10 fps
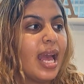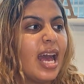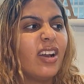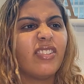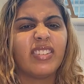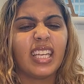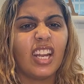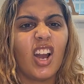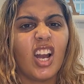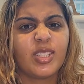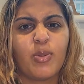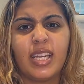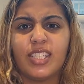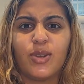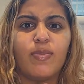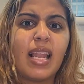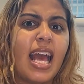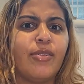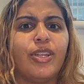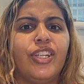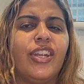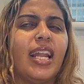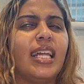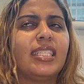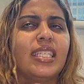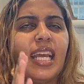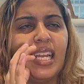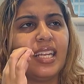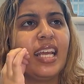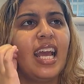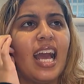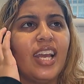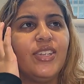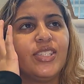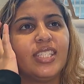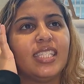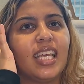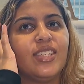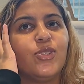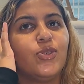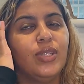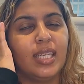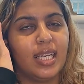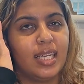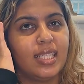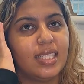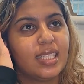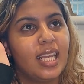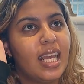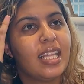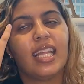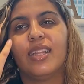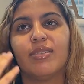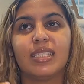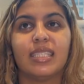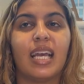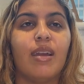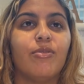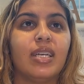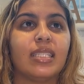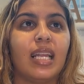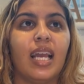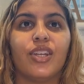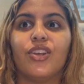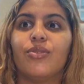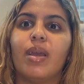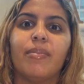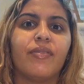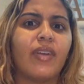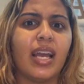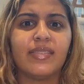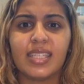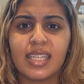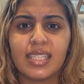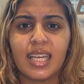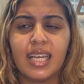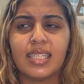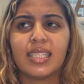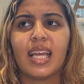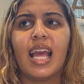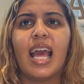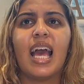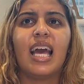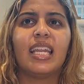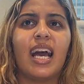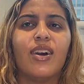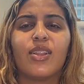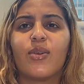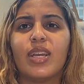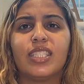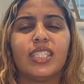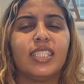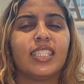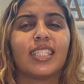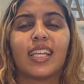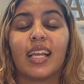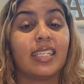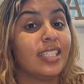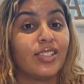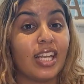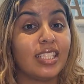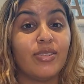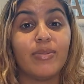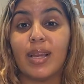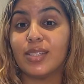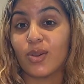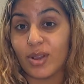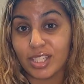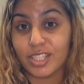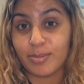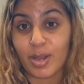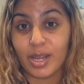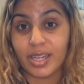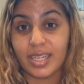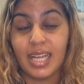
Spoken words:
I often get asked, what is your plan when you're in London? And I used to say 2 years. Then there was a time where I was like, no, maybe 5-6 years. And now the question just actually remains a question mark.